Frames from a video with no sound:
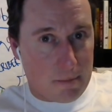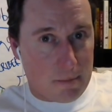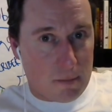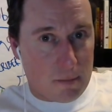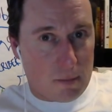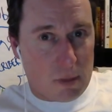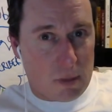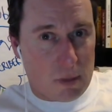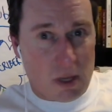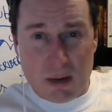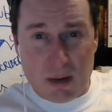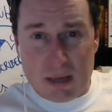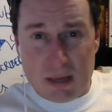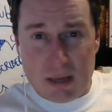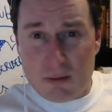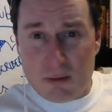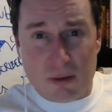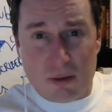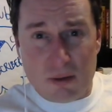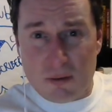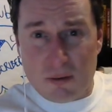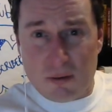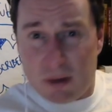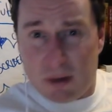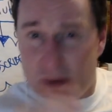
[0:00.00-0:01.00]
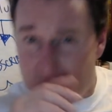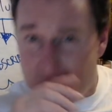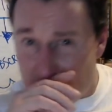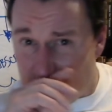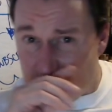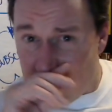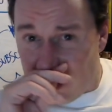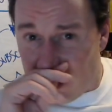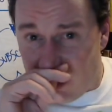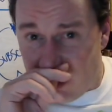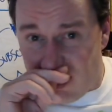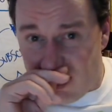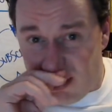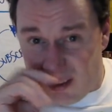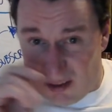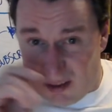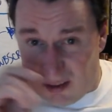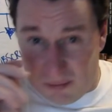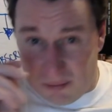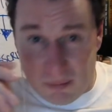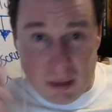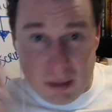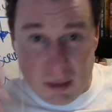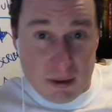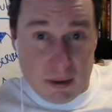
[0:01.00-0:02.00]
No, I don't agree with it.
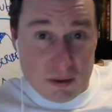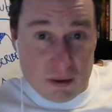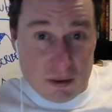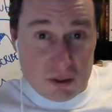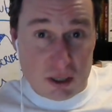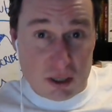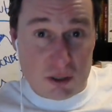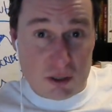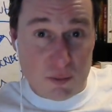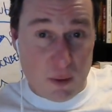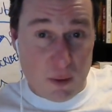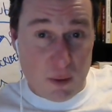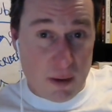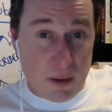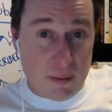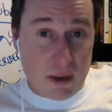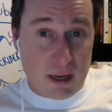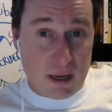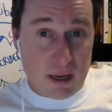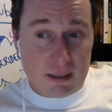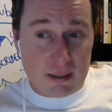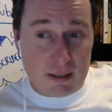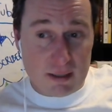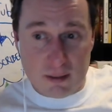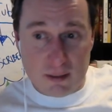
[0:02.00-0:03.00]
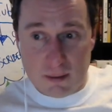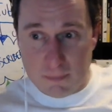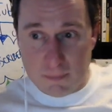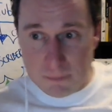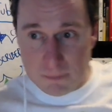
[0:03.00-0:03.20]
Maybe I'll change my mind.